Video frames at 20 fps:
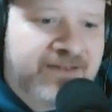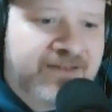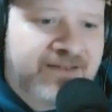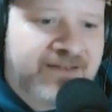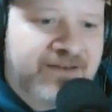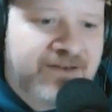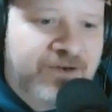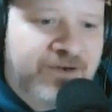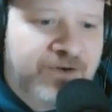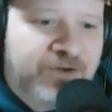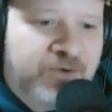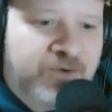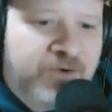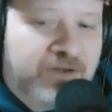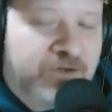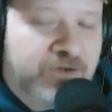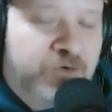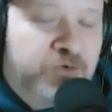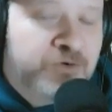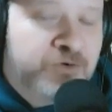a
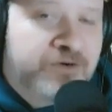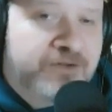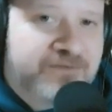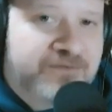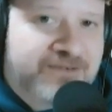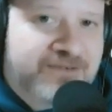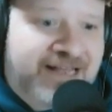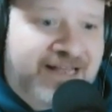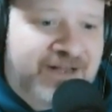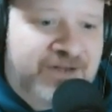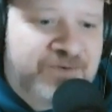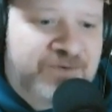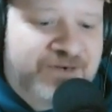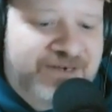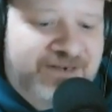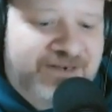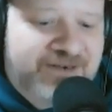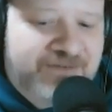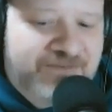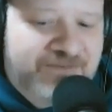lucrative
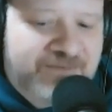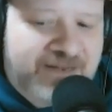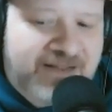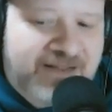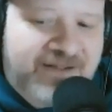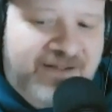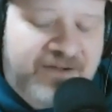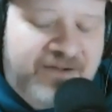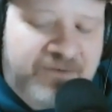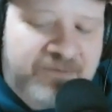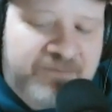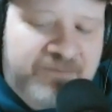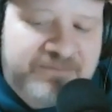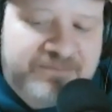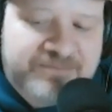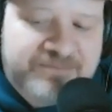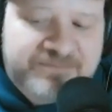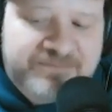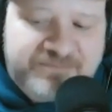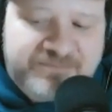salary of
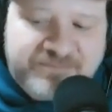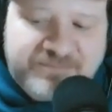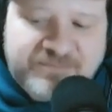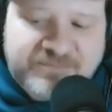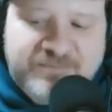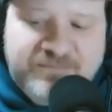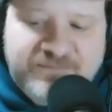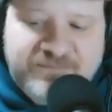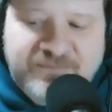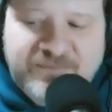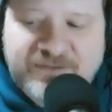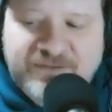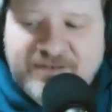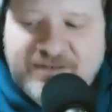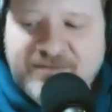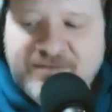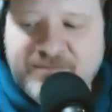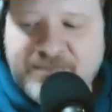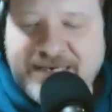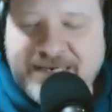
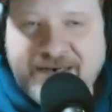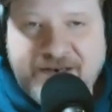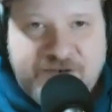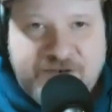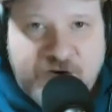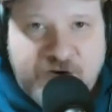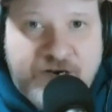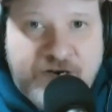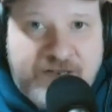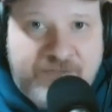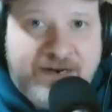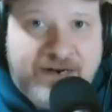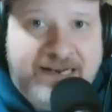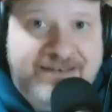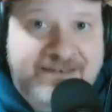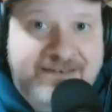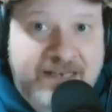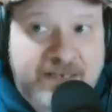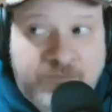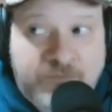being an attorney in the United
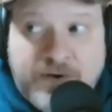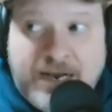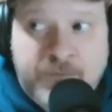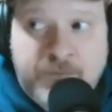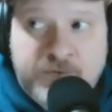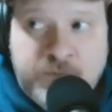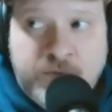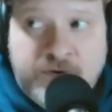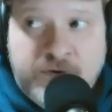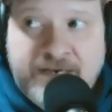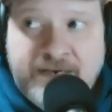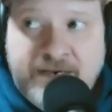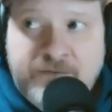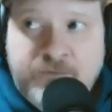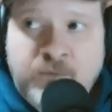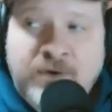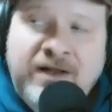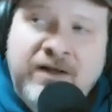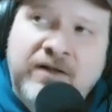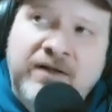States. I was working
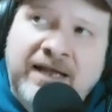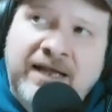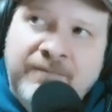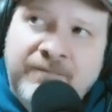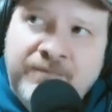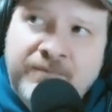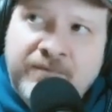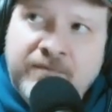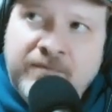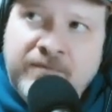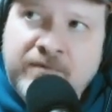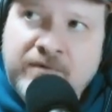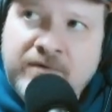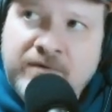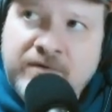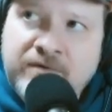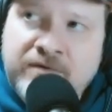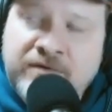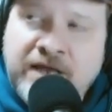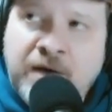well,
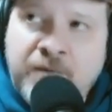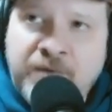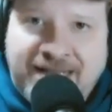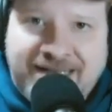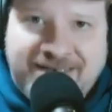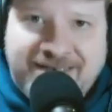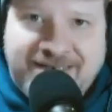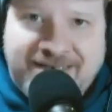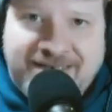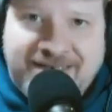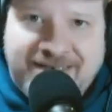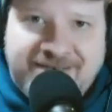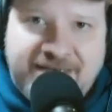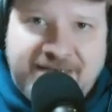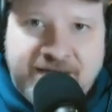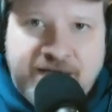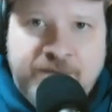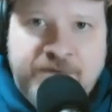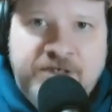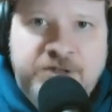not when I decided to come to
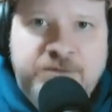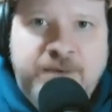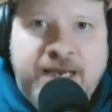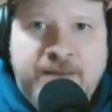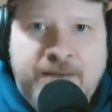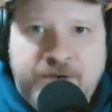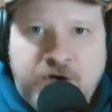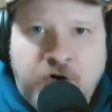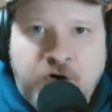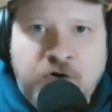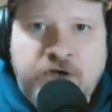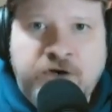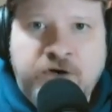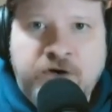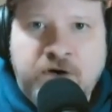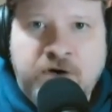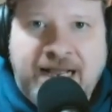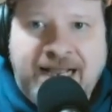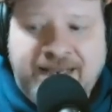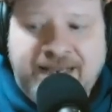Japan, but earlier
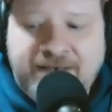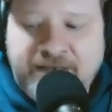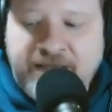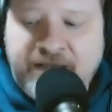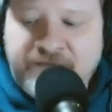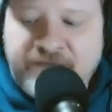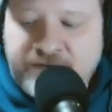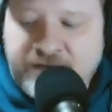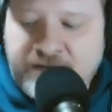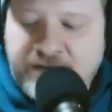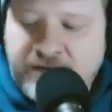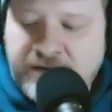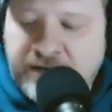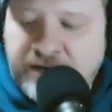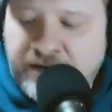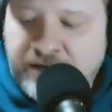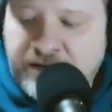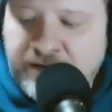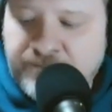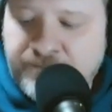I had left
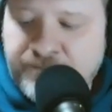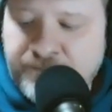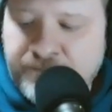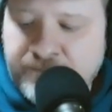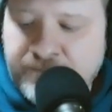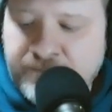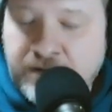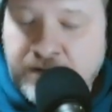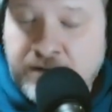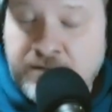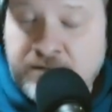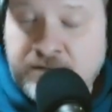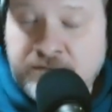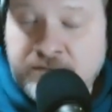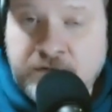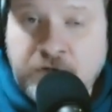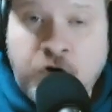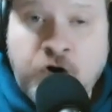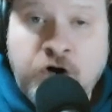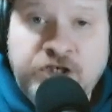a
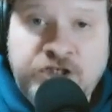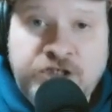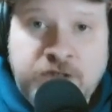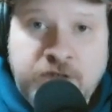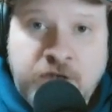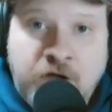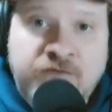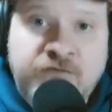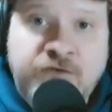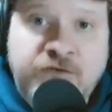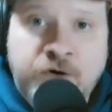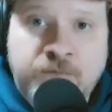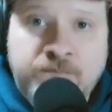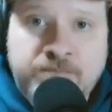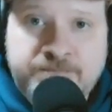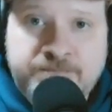large law firm,